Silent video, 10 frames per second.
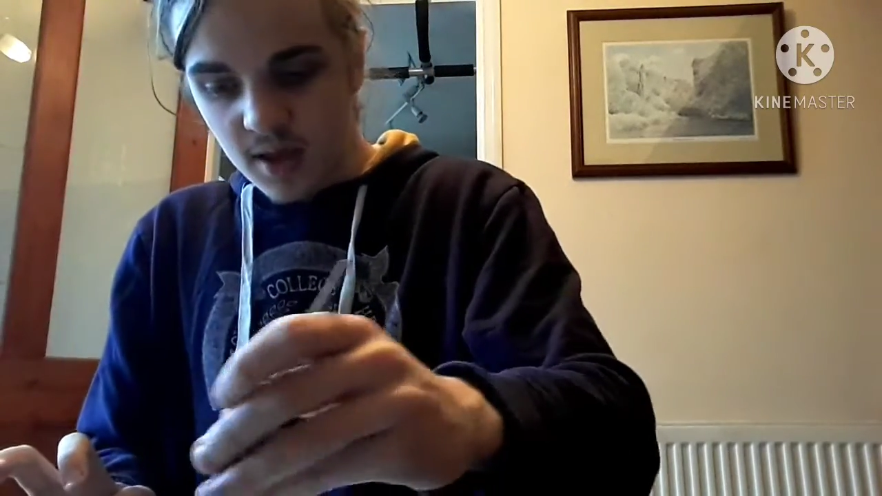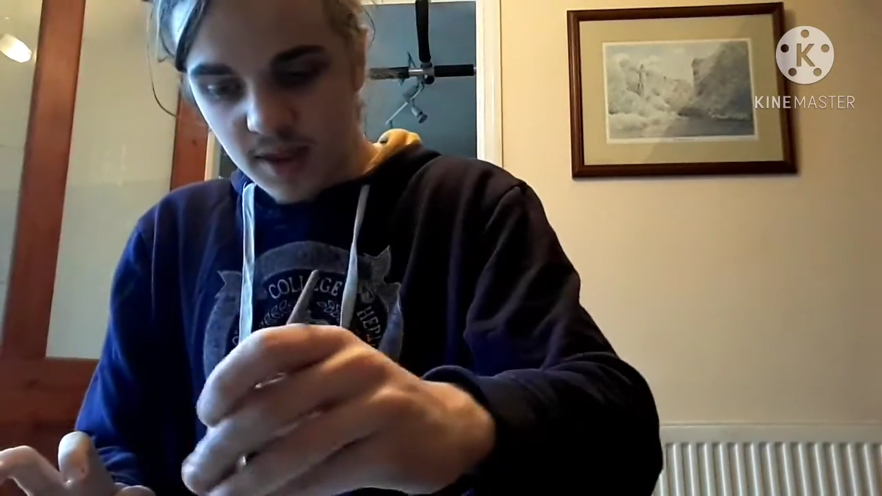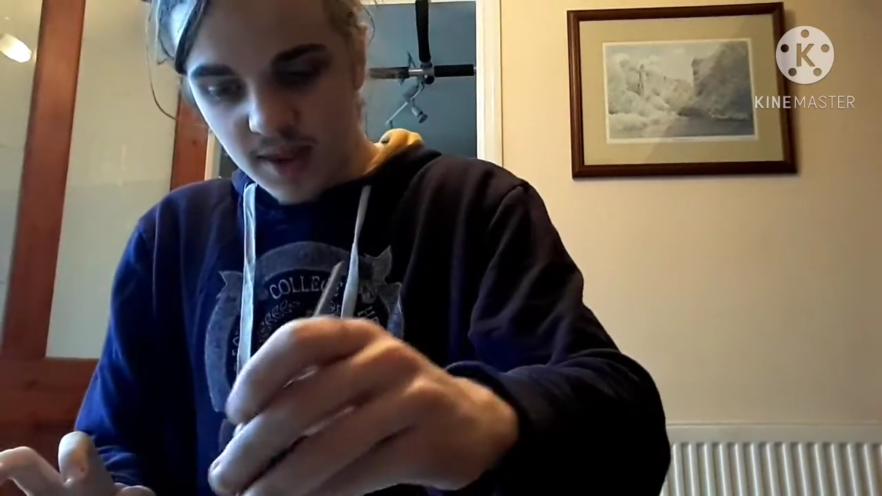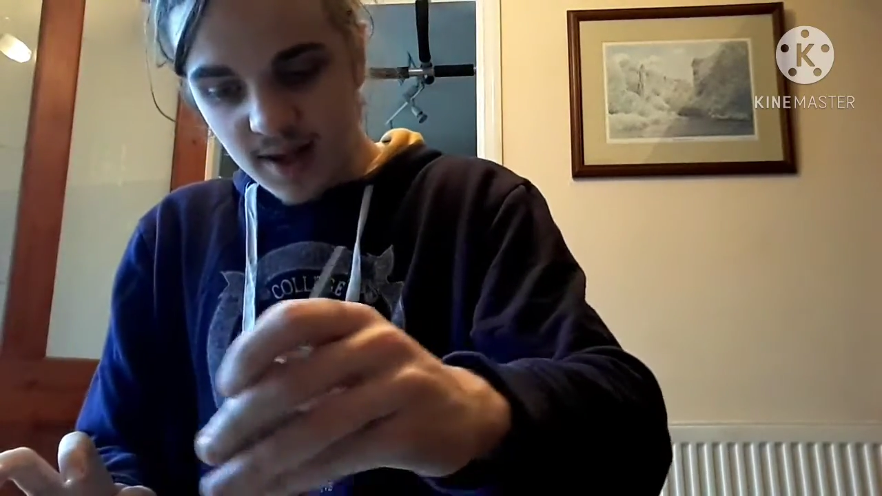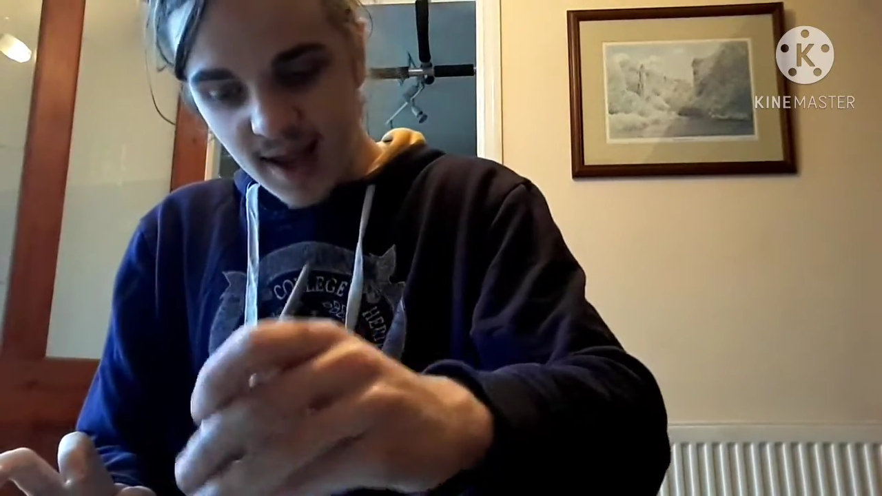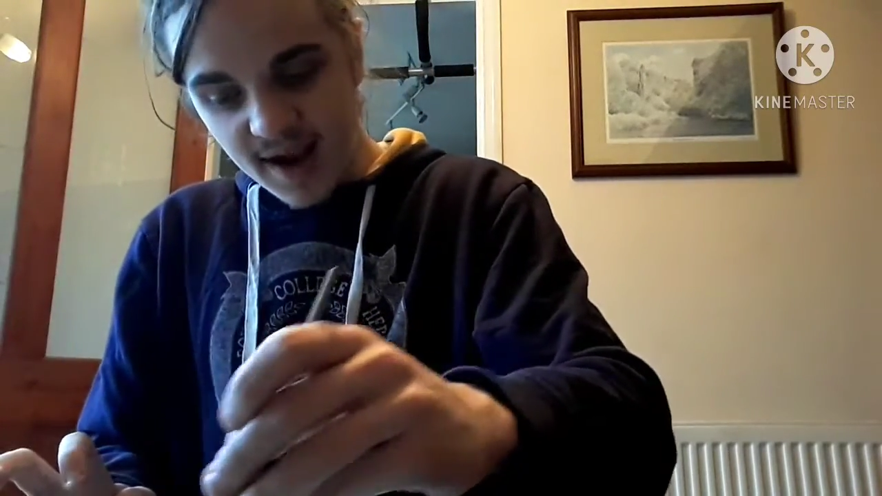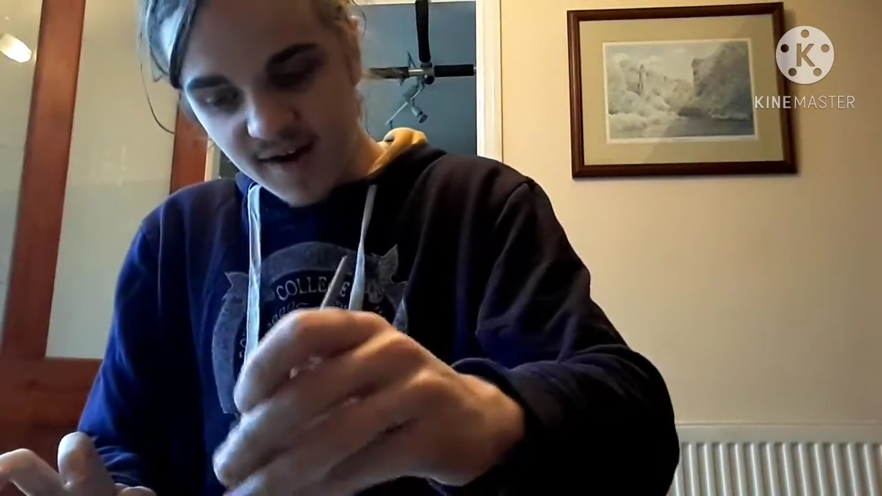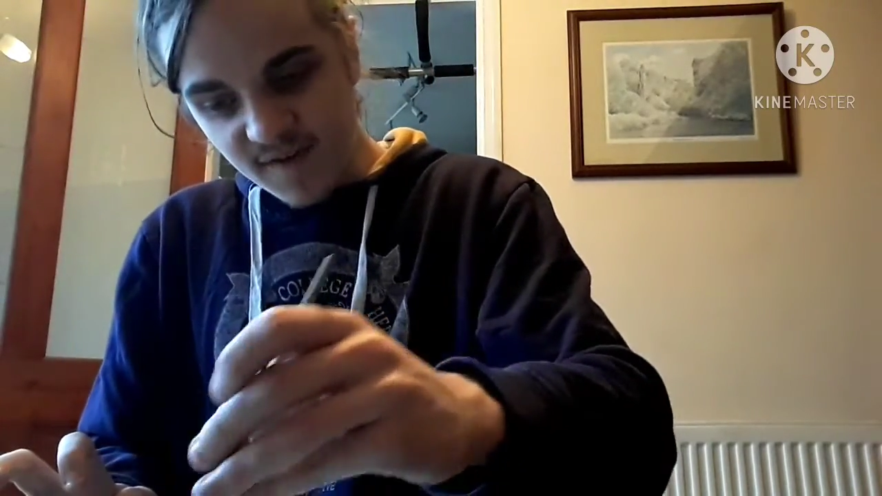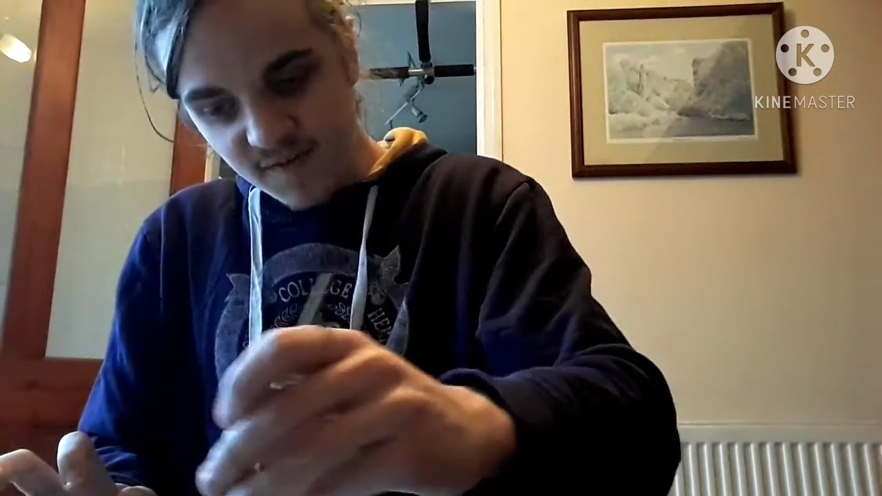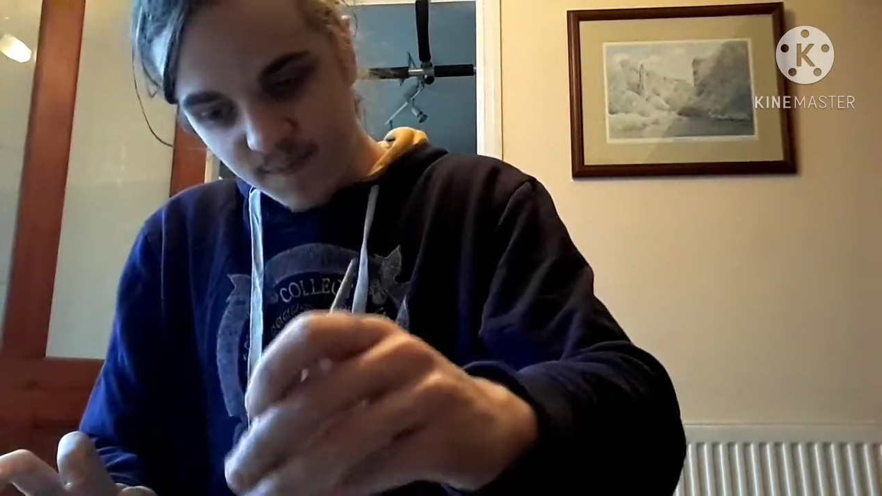the
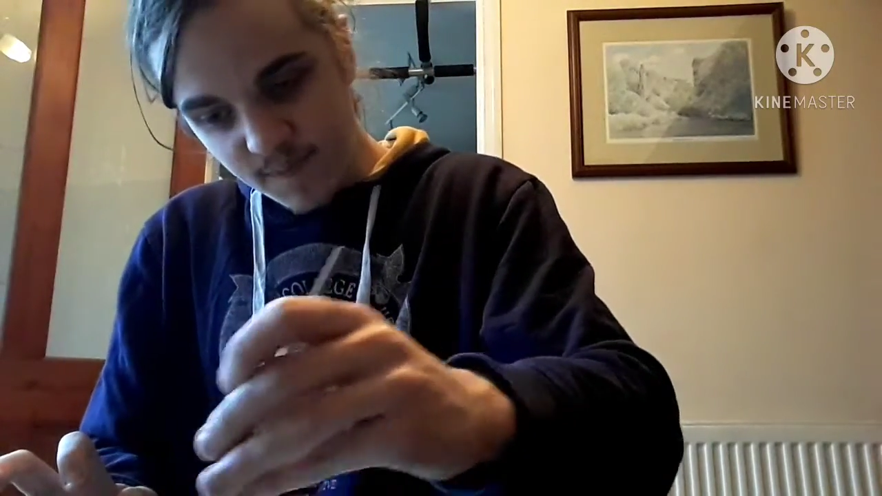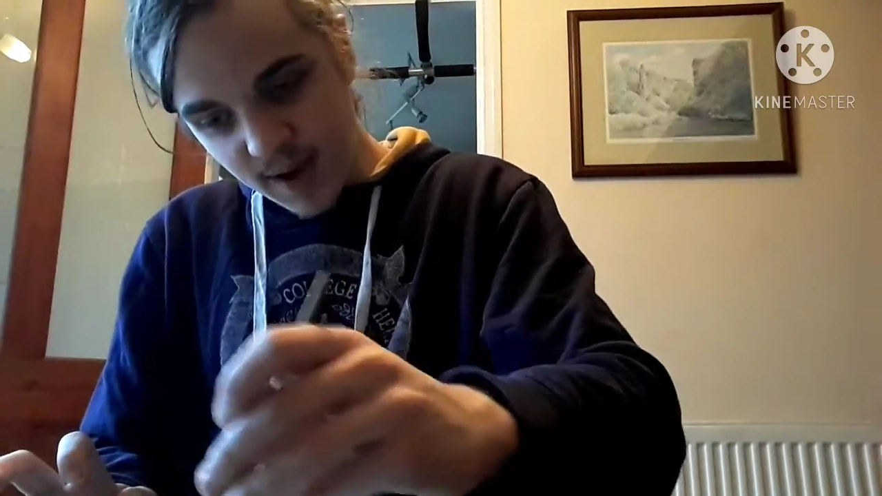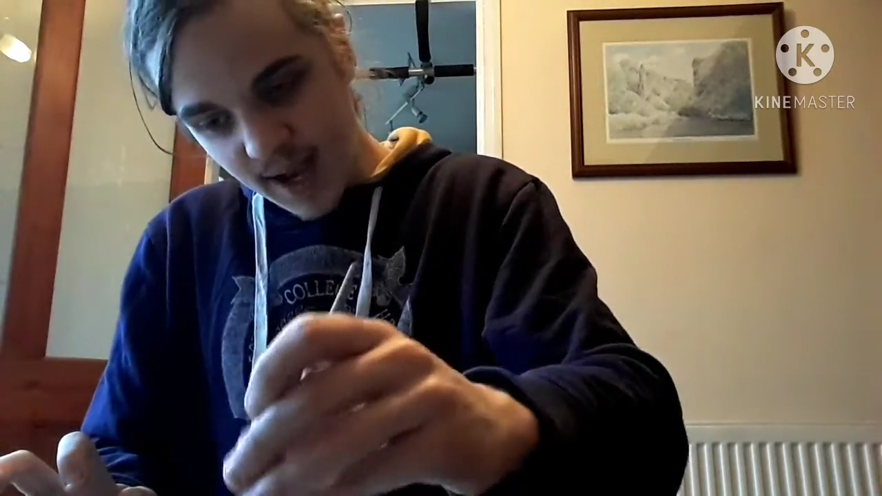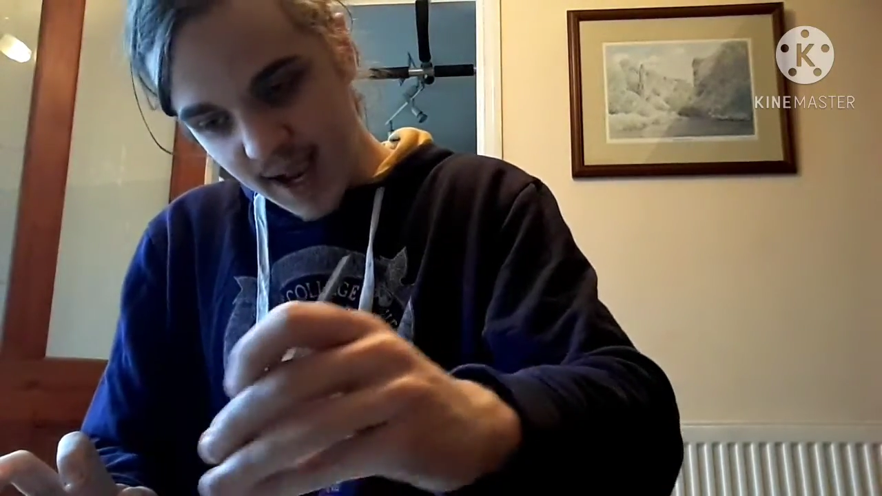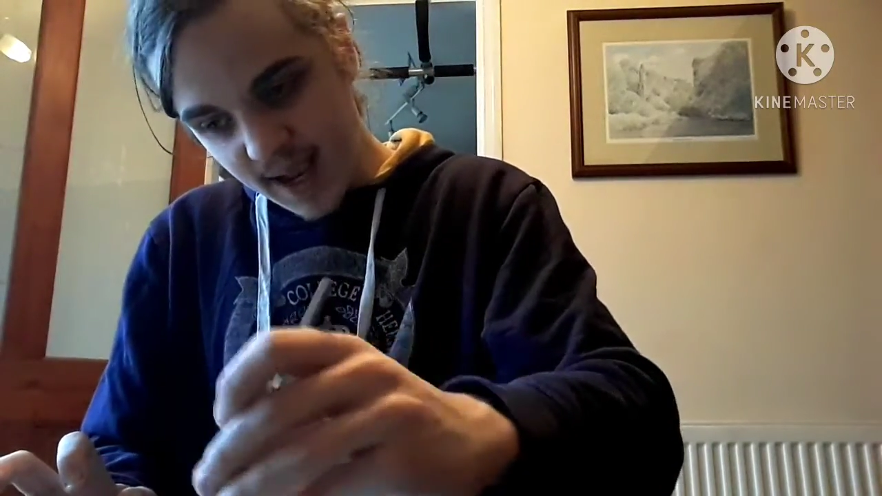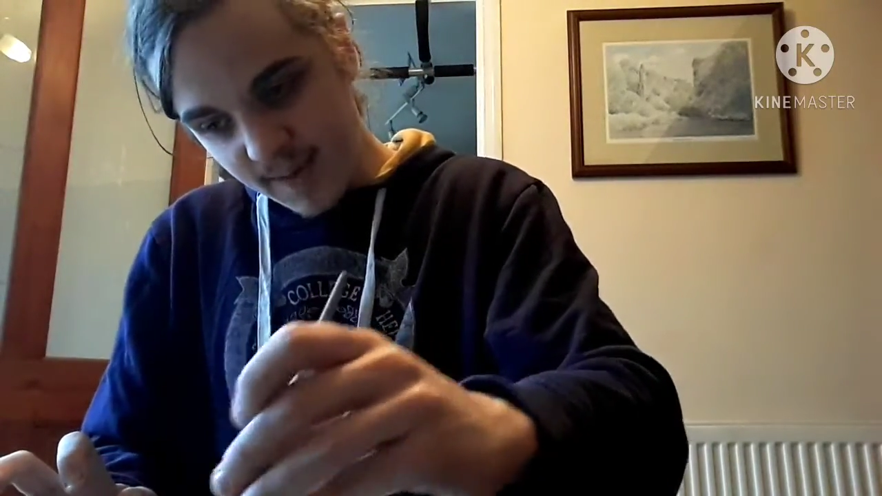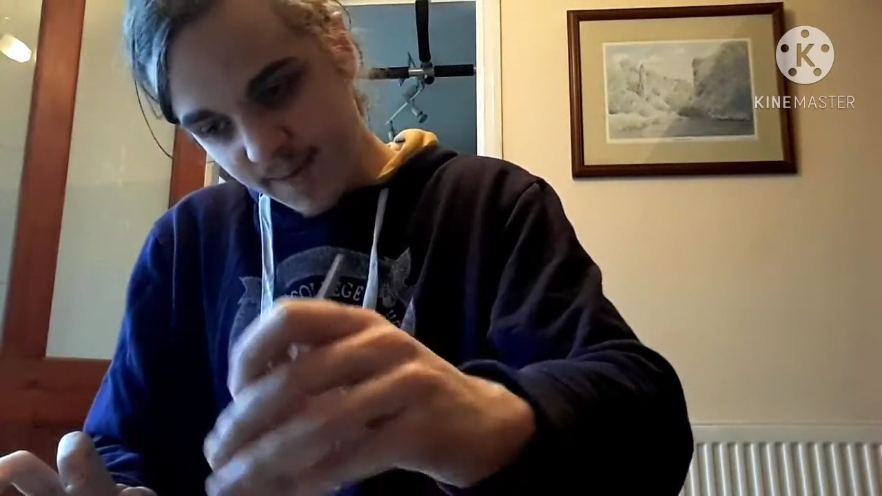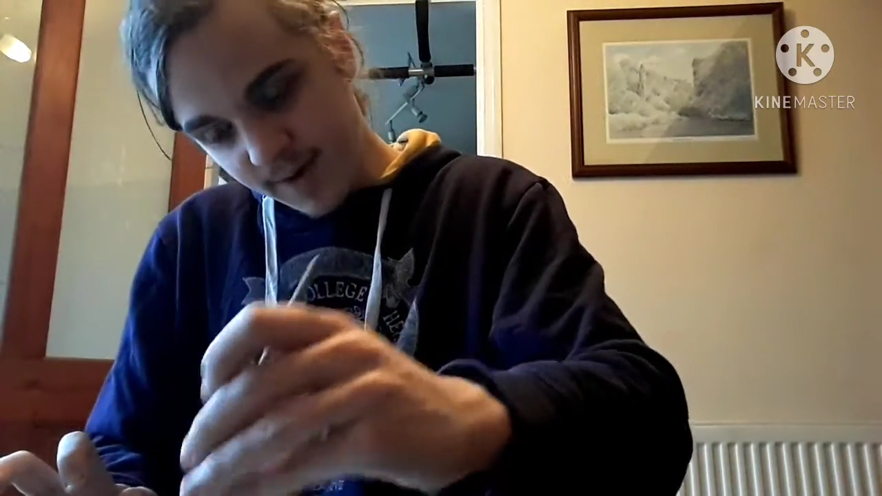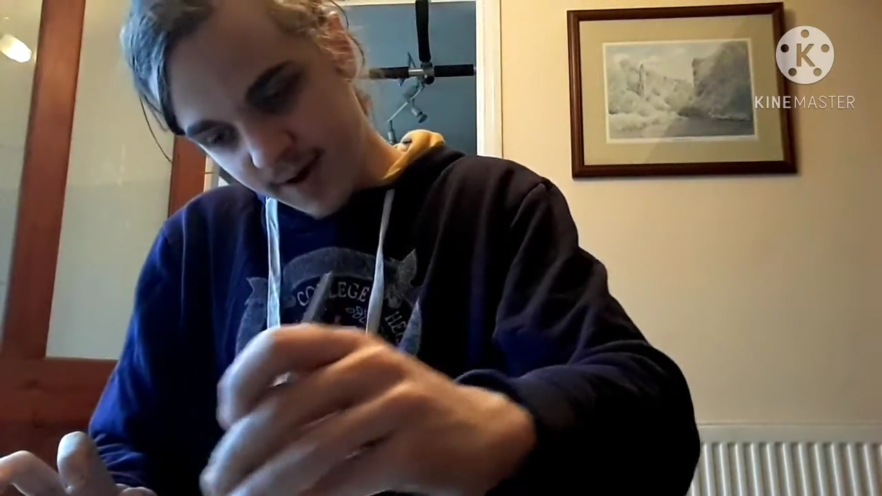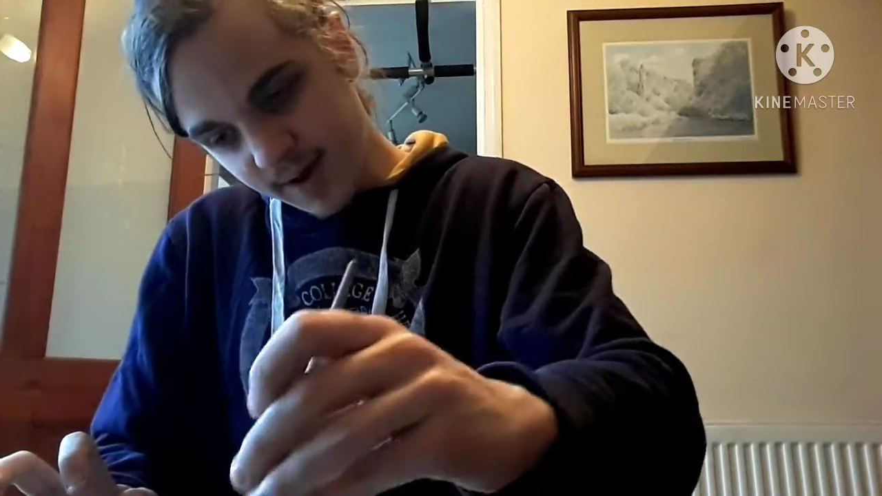layer of
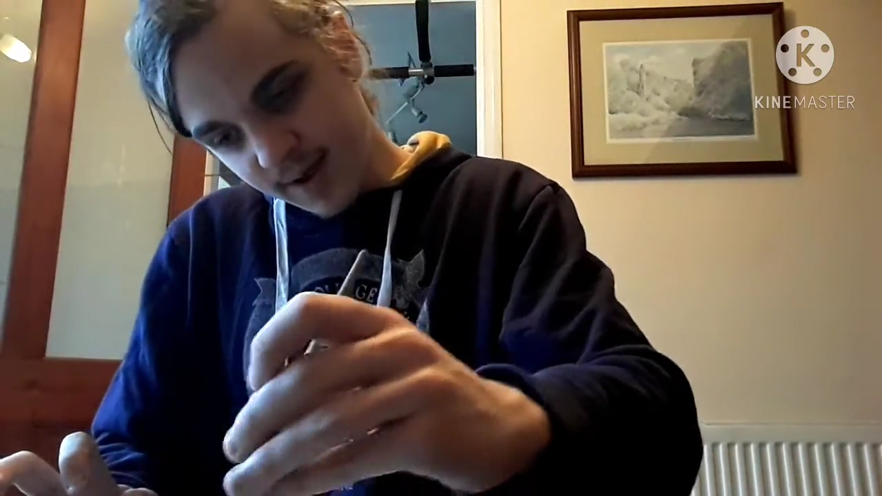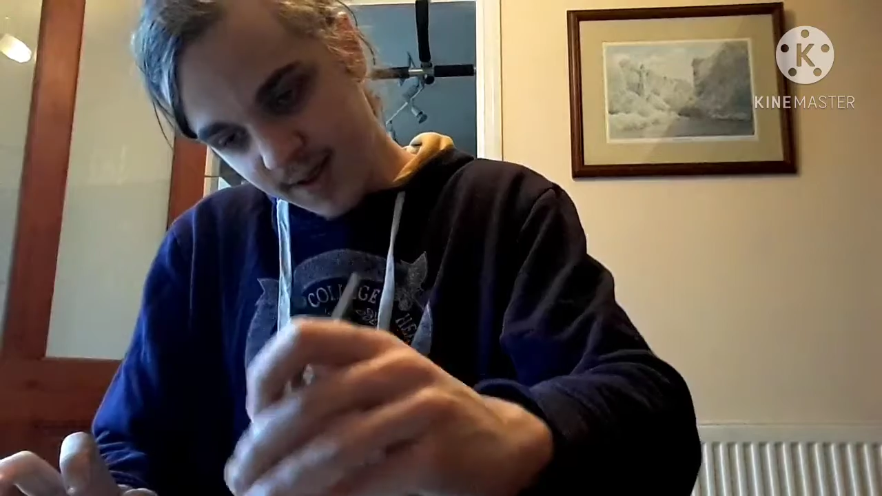paper.